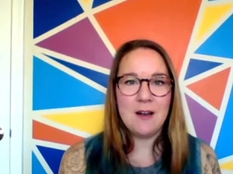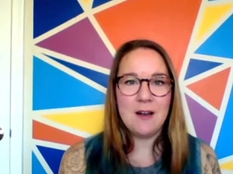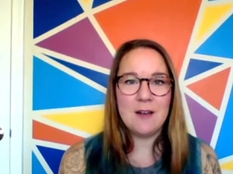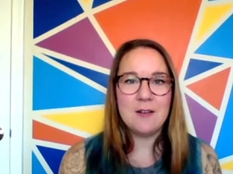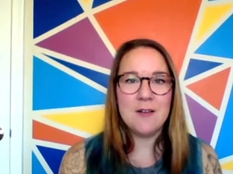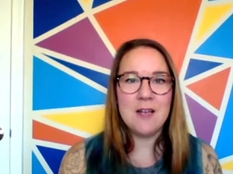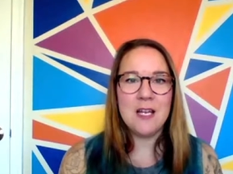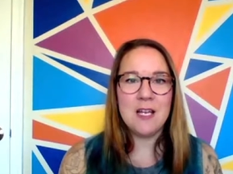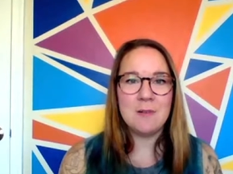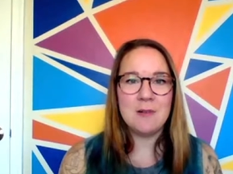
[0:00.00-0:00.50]

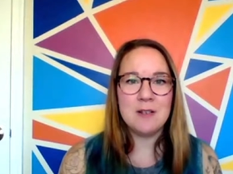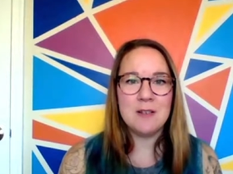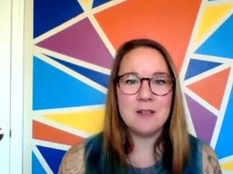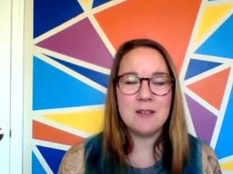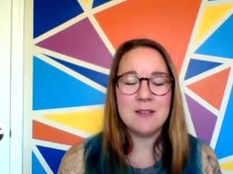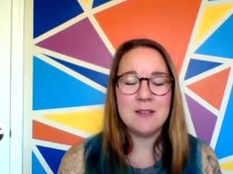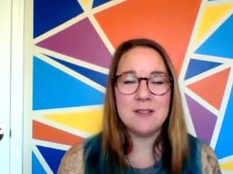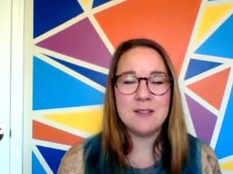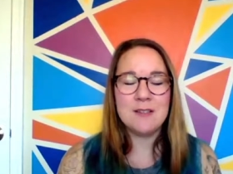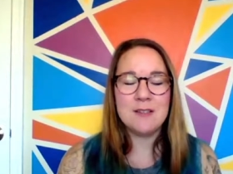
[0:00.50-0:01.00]
Our
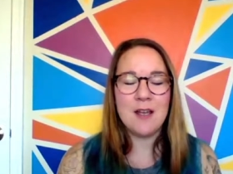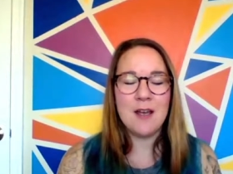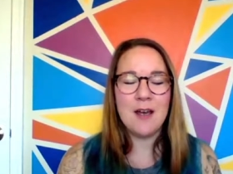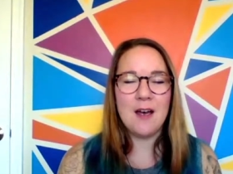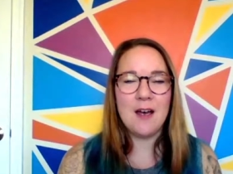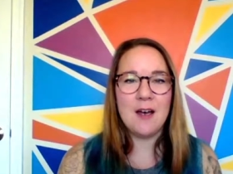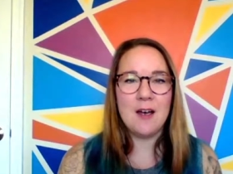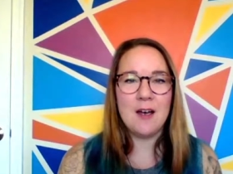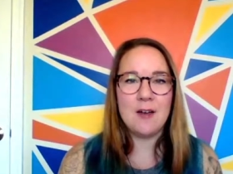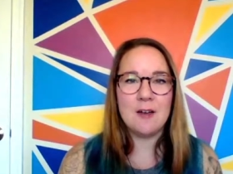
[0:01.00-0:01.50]
neighbors,
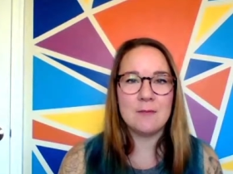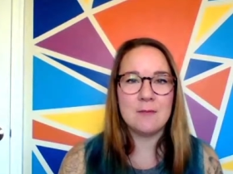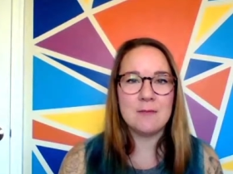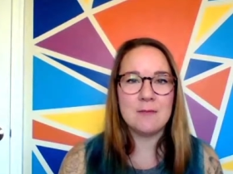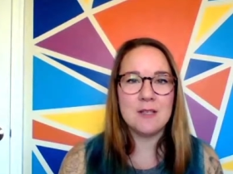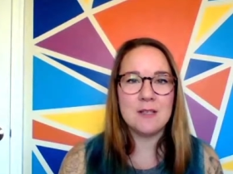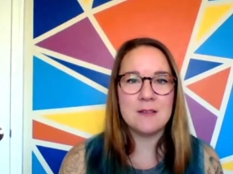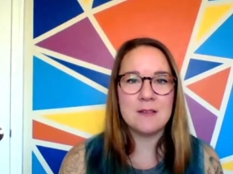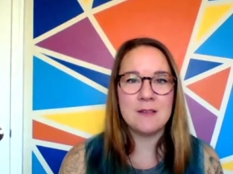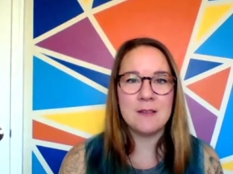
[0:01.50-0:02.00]

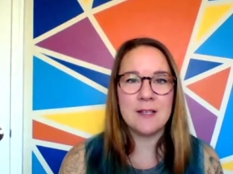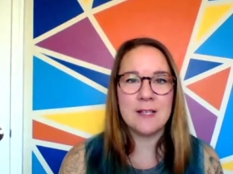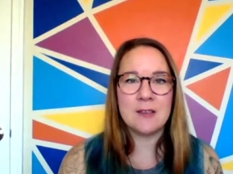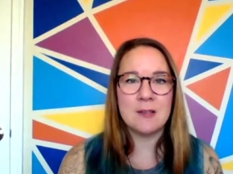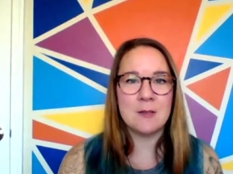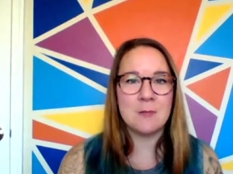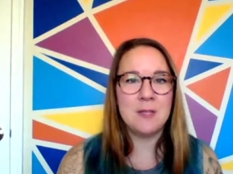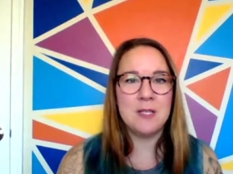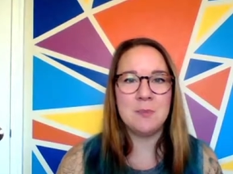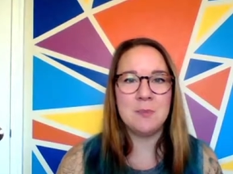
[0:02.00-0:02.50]
like
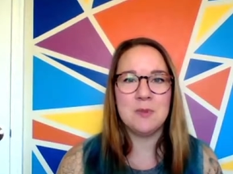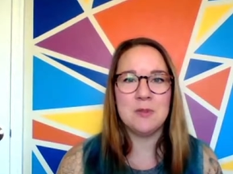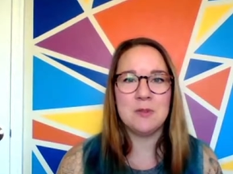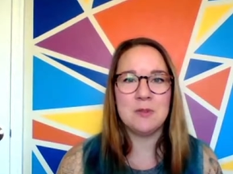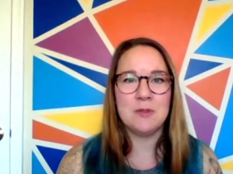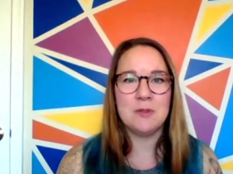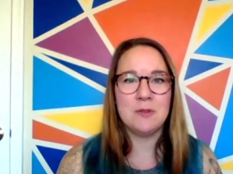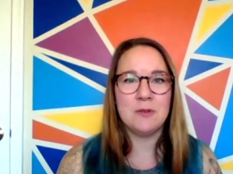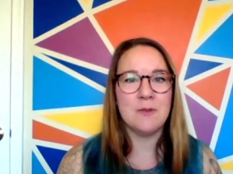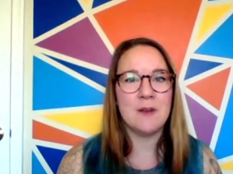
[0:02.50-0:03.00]
the
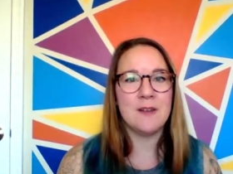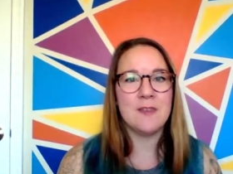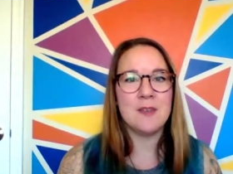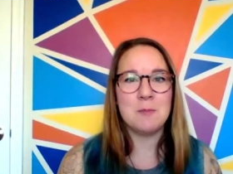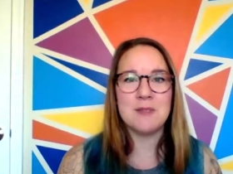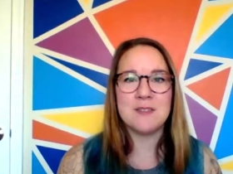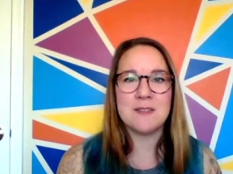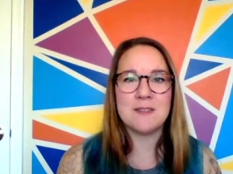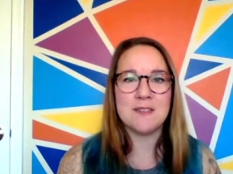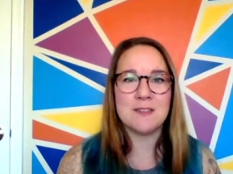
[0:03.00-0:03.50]
people who run the
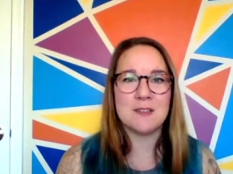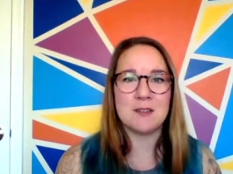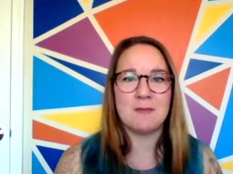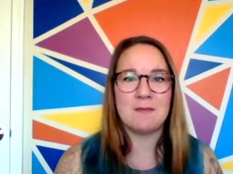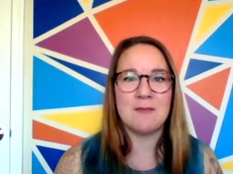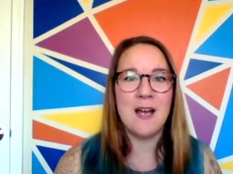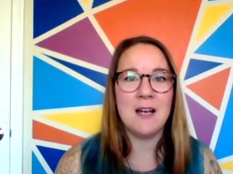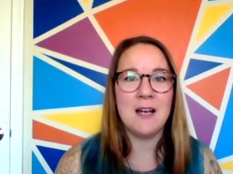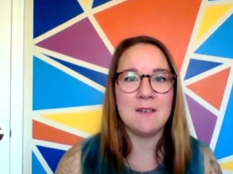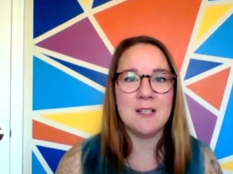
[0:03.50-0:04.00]
businesses
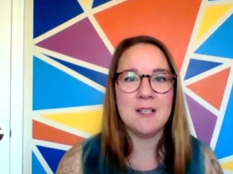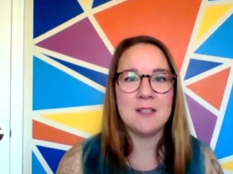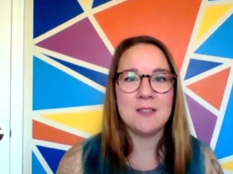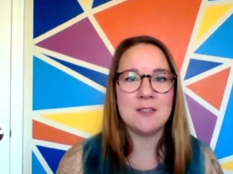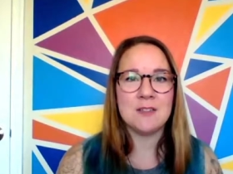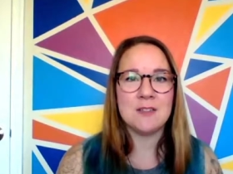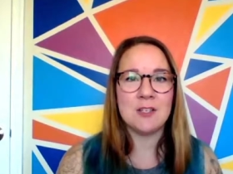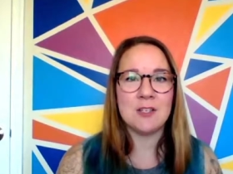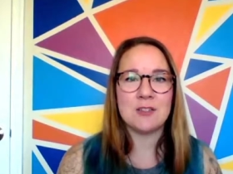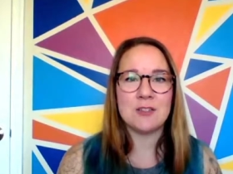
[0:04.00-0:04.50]
around
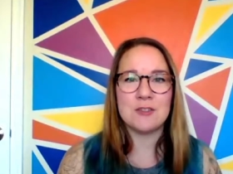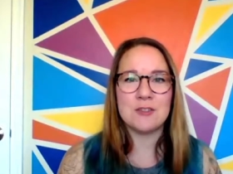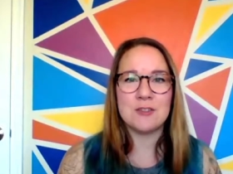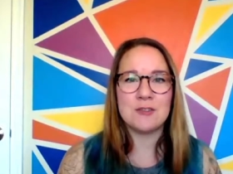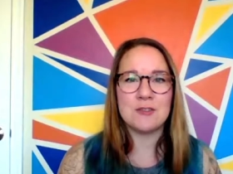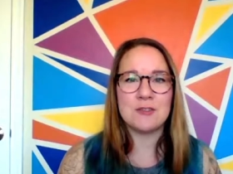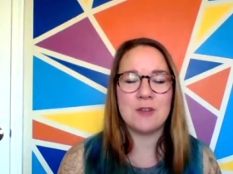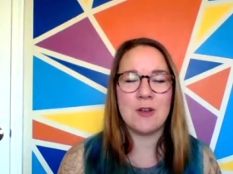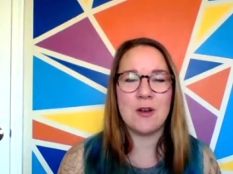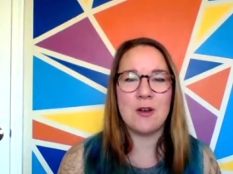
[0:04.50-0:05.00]
us, are
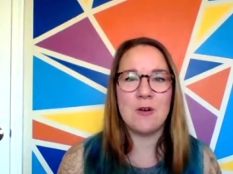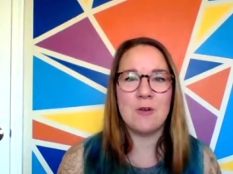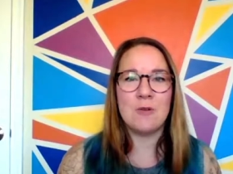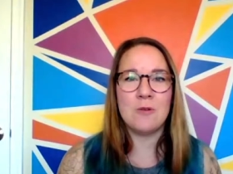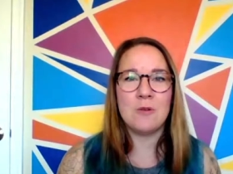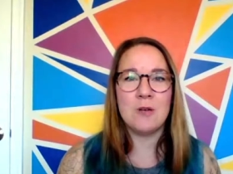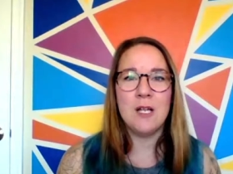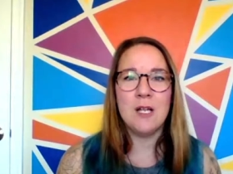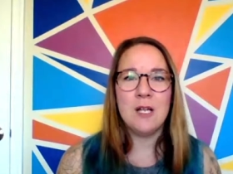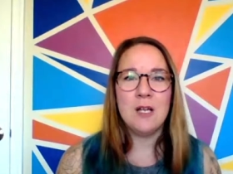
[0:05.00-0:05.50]

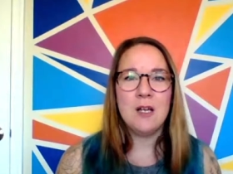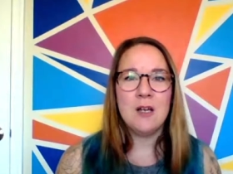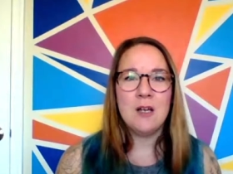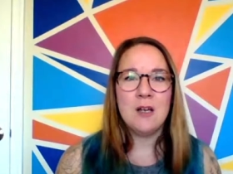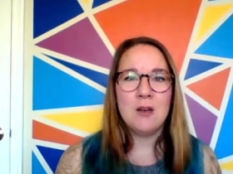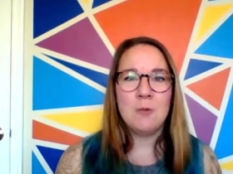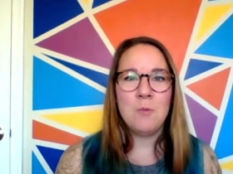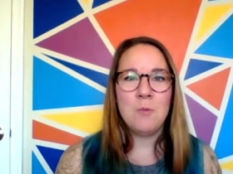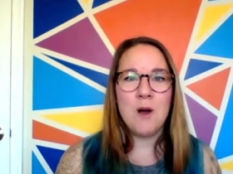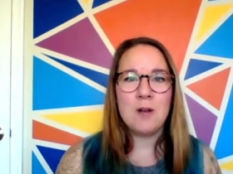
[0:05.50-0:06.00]
so
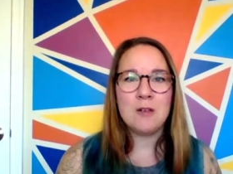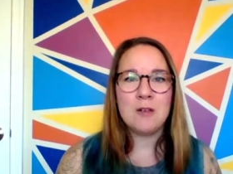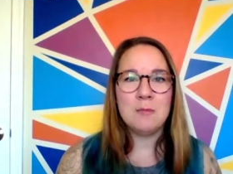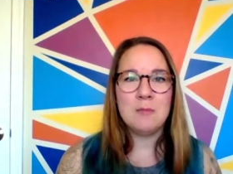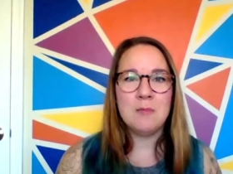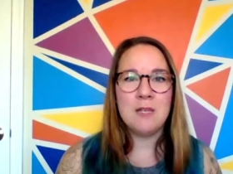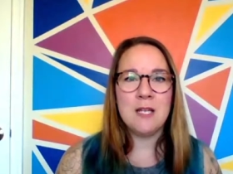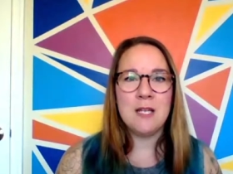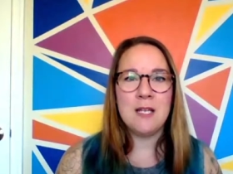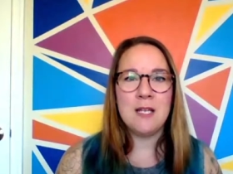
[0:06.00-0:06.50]

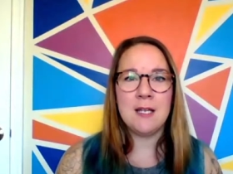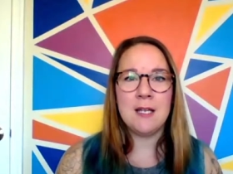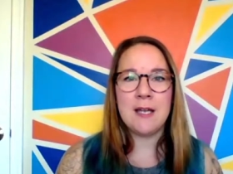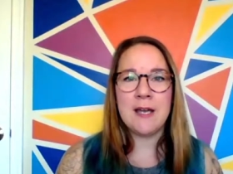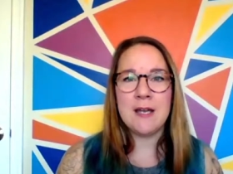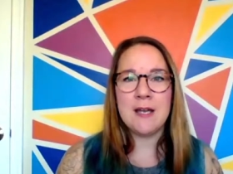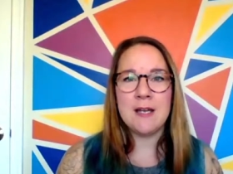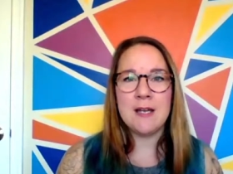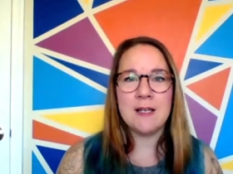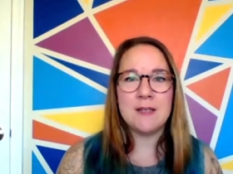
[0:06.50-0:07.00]
welcoming
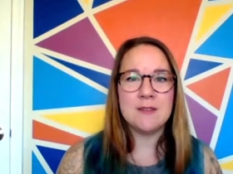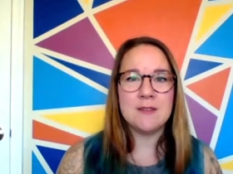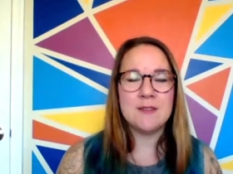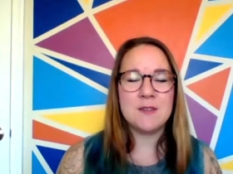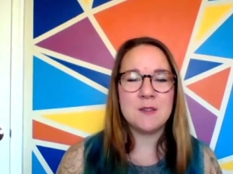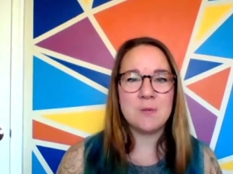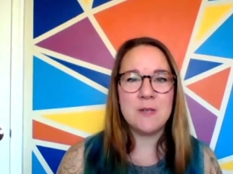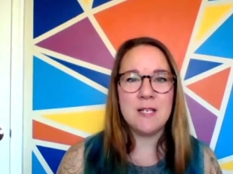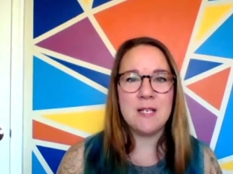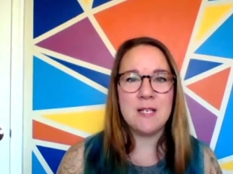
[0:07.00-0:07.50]
and
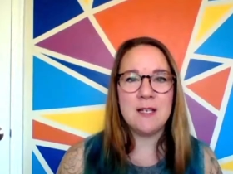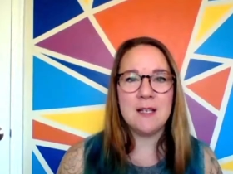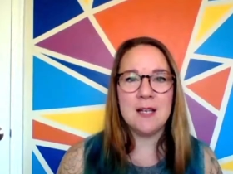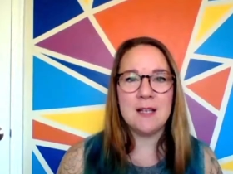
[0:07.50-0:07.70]
sweet.